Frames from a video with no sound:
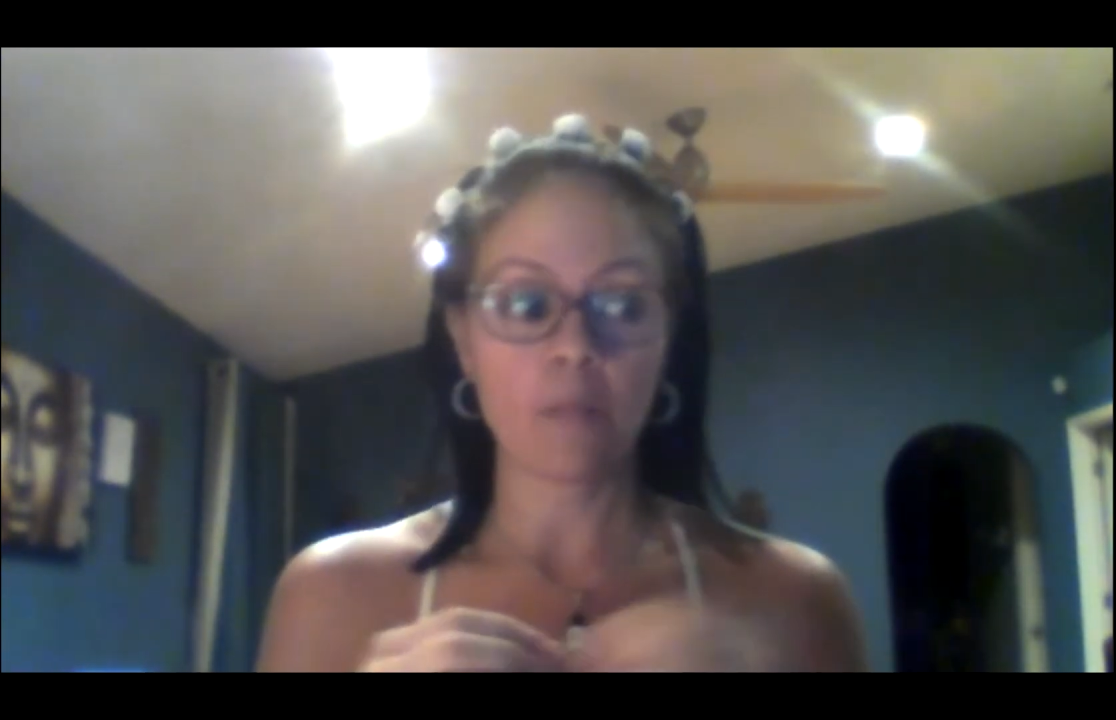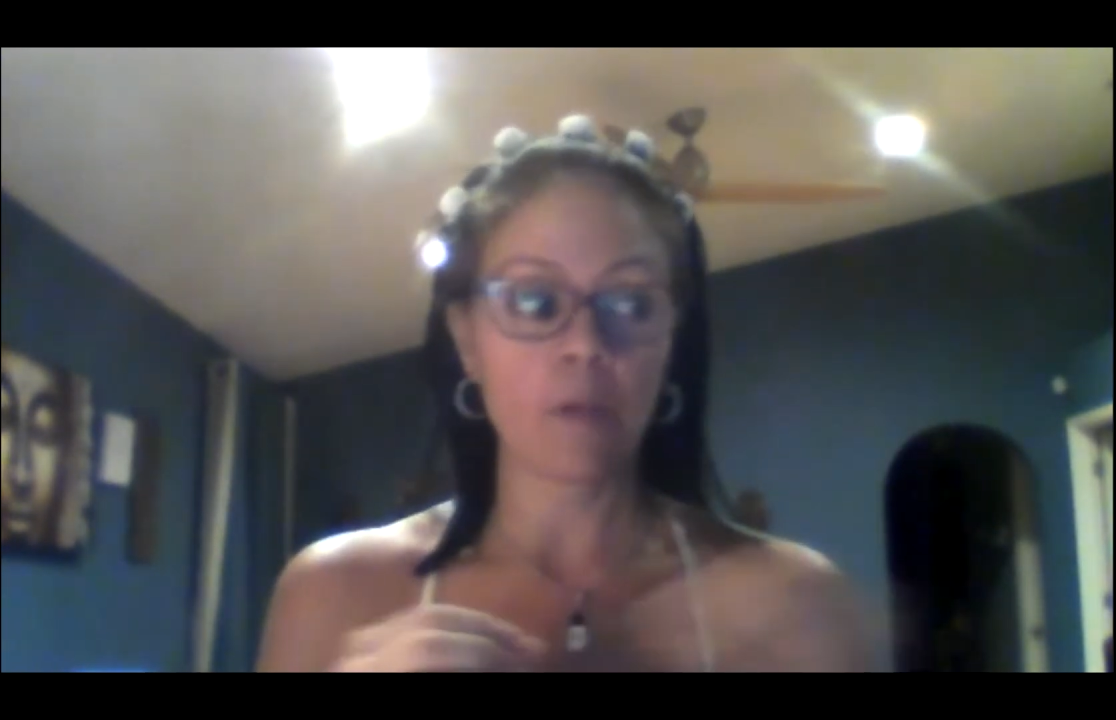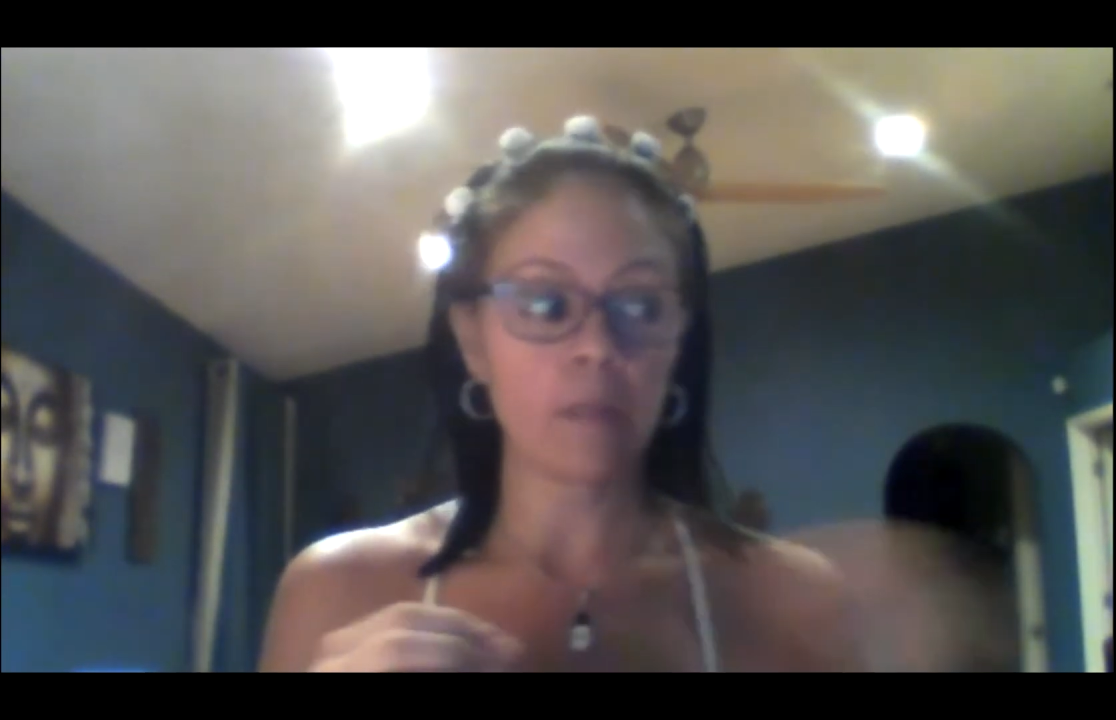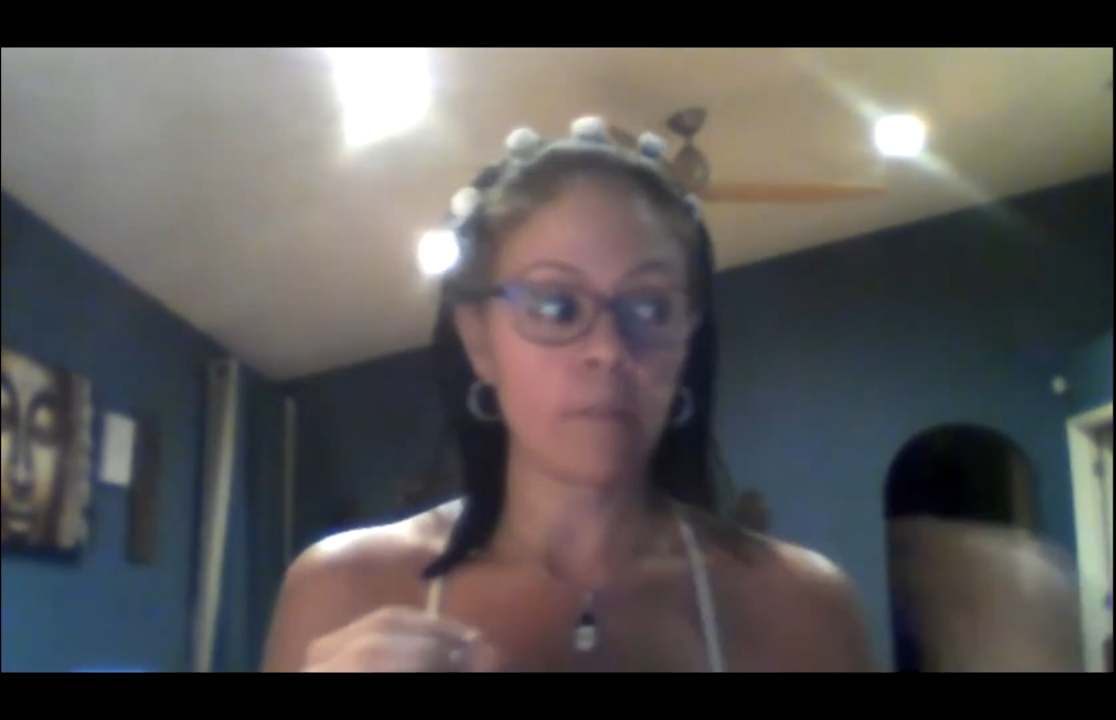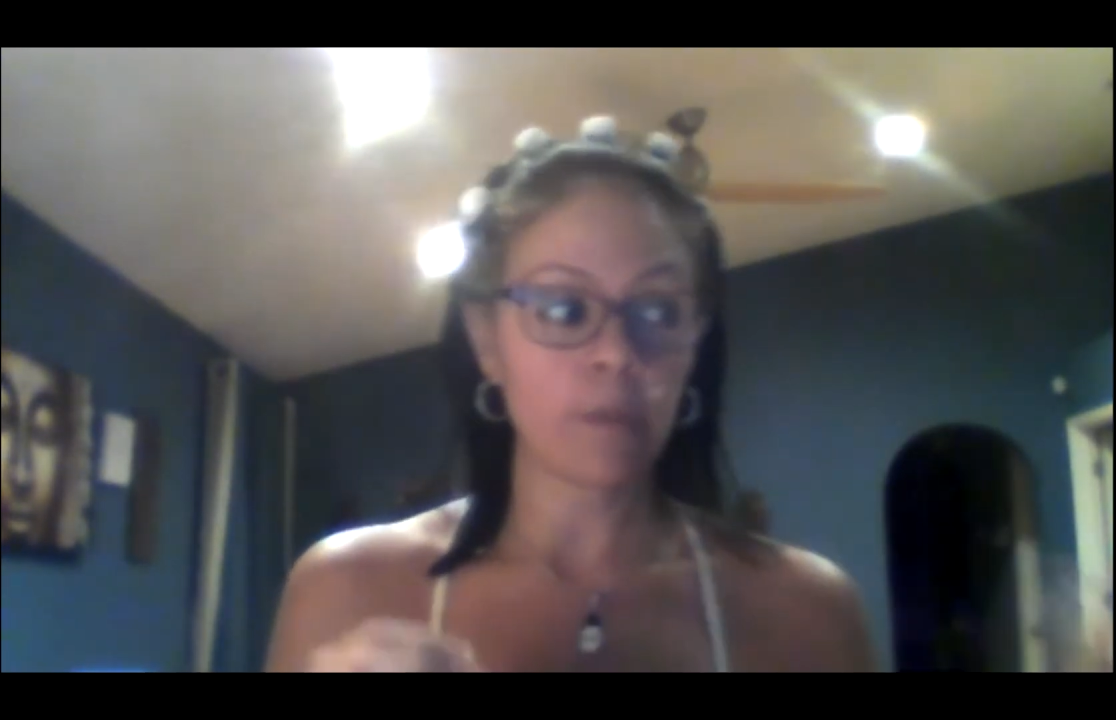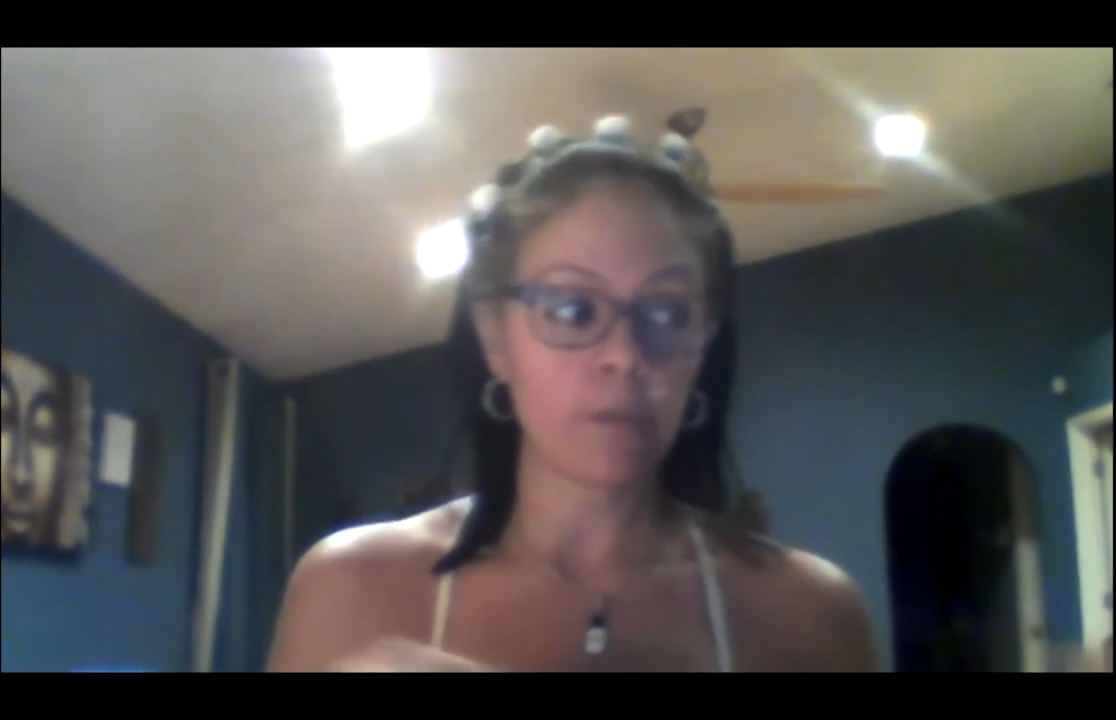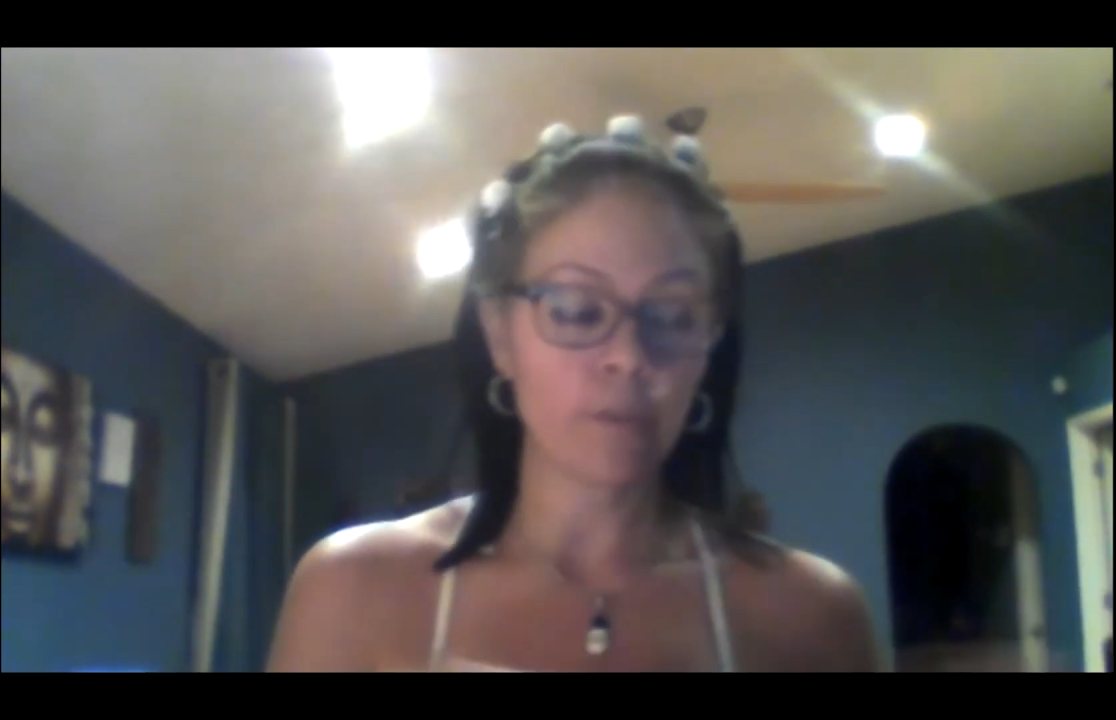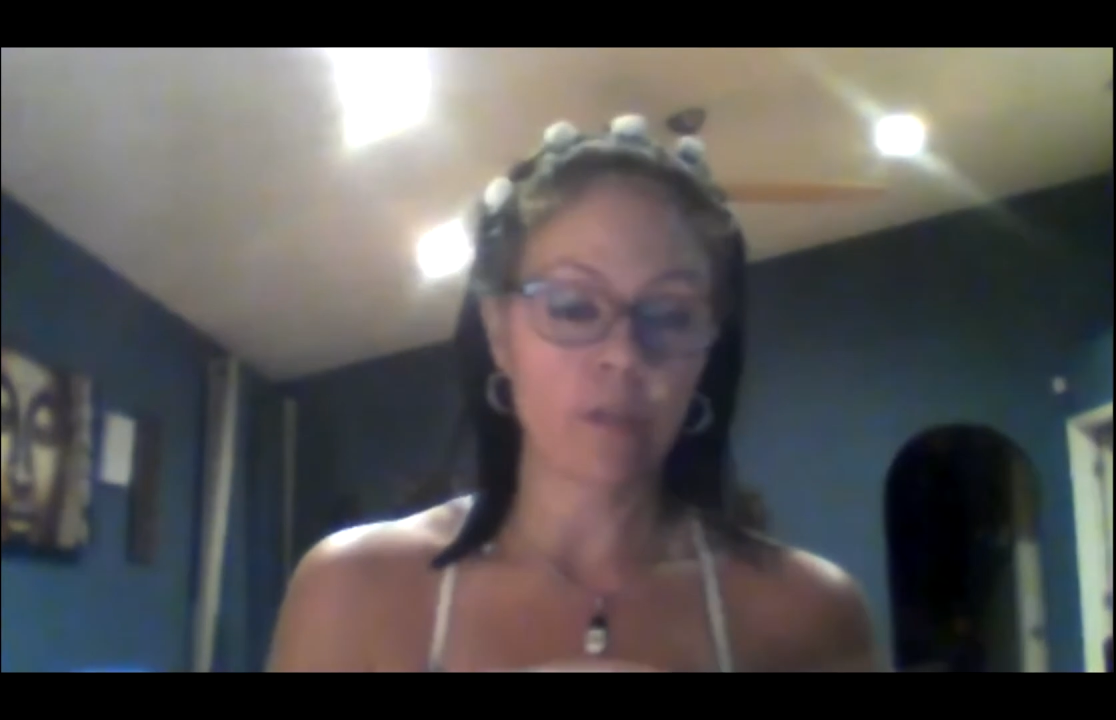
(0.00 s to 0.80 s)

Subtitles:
they want to build or